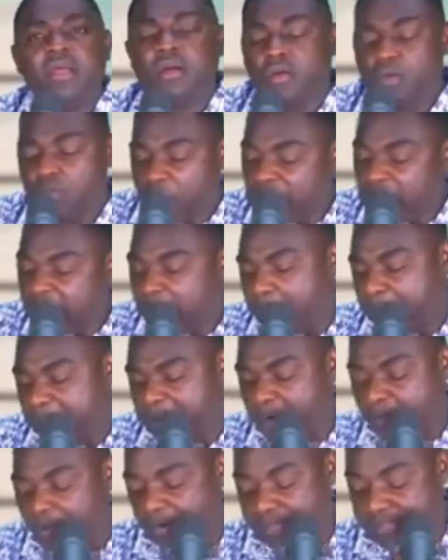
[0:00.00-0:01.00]
What
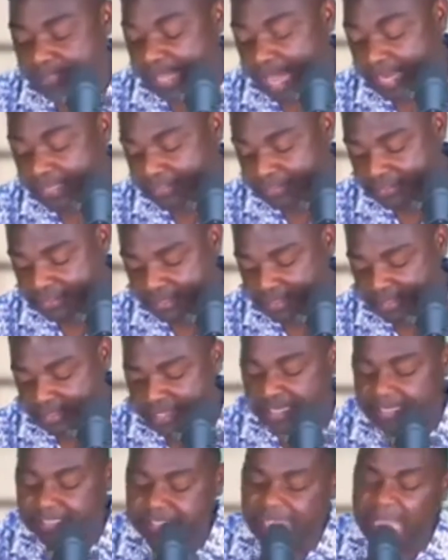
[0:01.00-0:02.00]
happened was that,
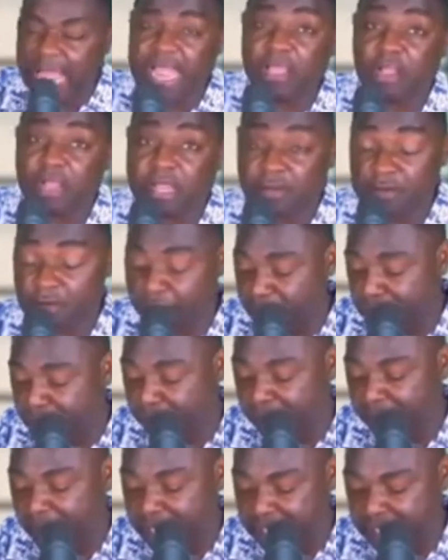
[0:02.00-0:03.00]
this guy, your friend
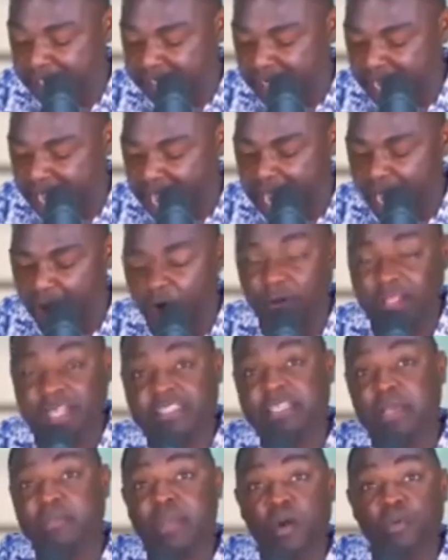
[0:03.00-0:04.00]
Franklin, ah, oye
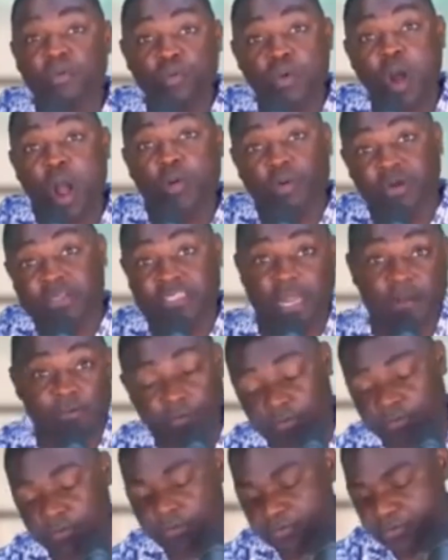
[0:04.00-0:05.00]
Samia Wukua
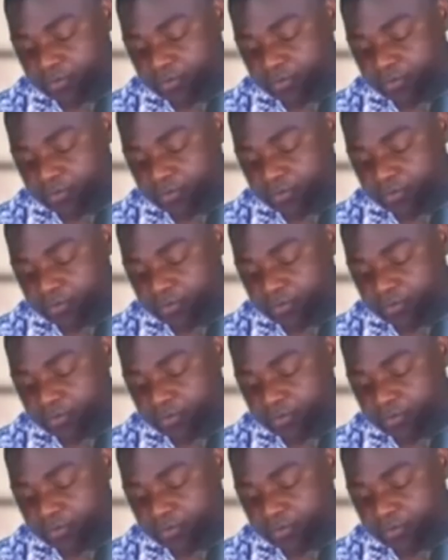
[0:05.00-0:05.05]
Kontano,